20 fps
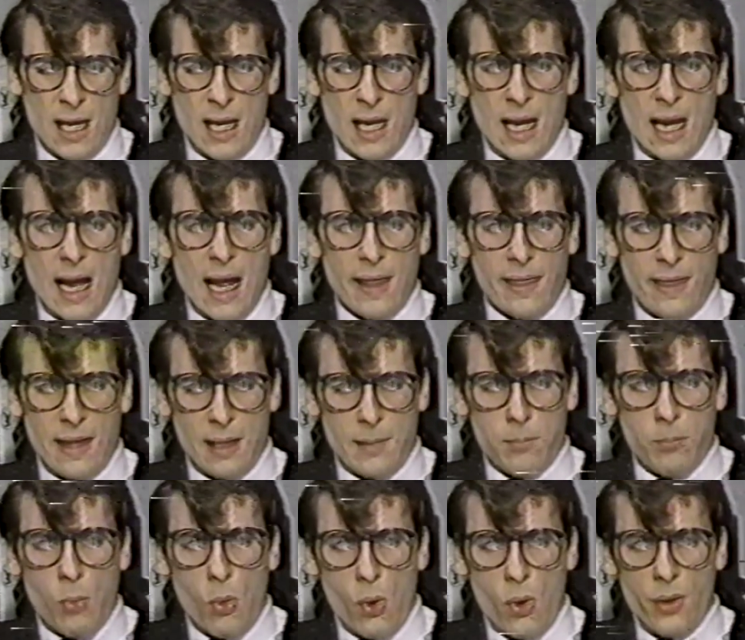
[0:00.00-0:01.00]
I think
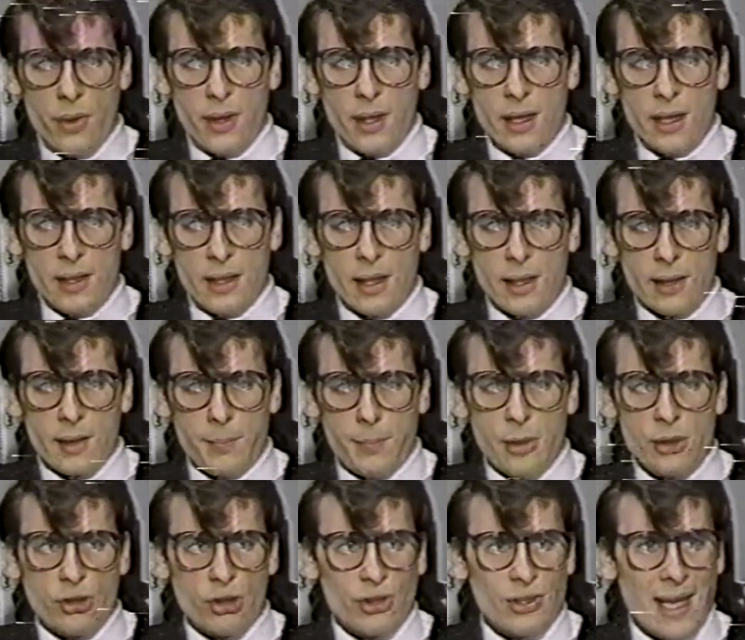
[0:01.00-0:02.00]
more than in the
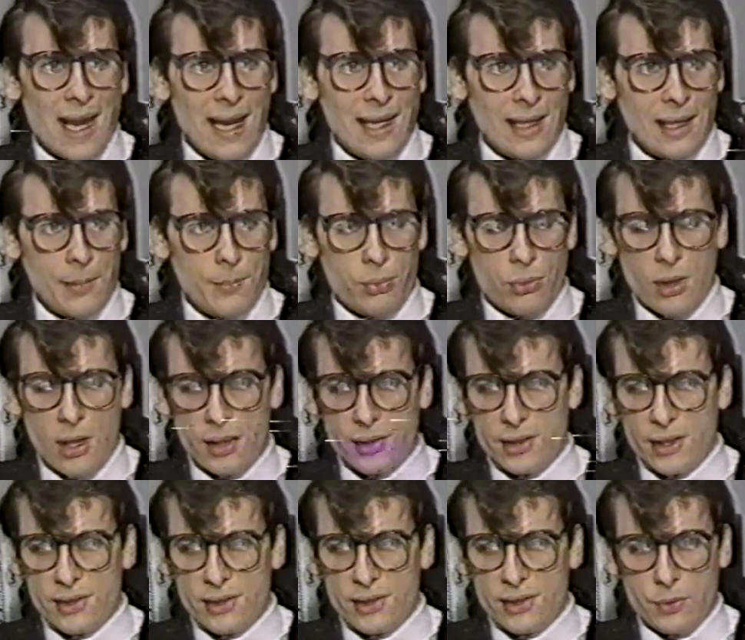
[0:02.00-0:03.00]
picture-taking process, it
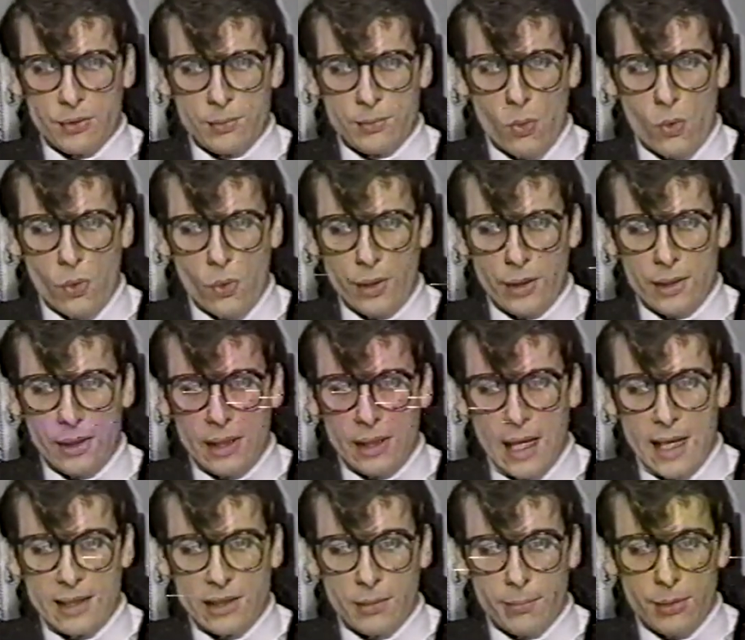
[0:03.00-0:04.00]
was more in the
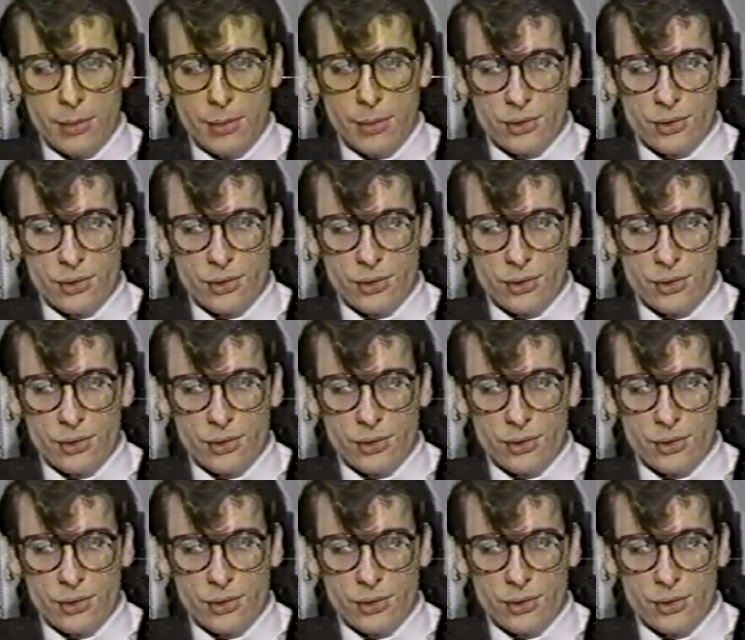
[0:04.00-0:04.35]
exhibition.